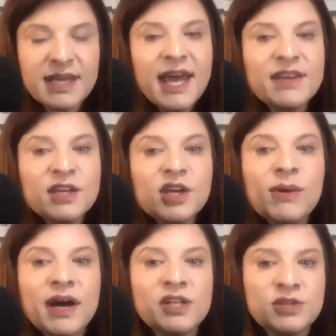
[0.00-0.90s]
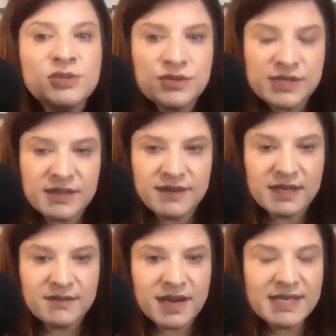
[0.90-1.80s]
and then go out and use those
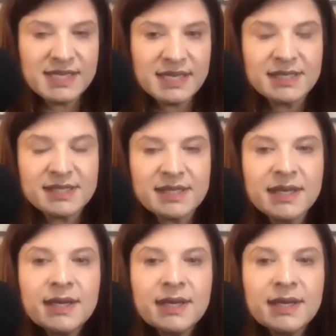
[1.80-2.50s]
innovative ideas.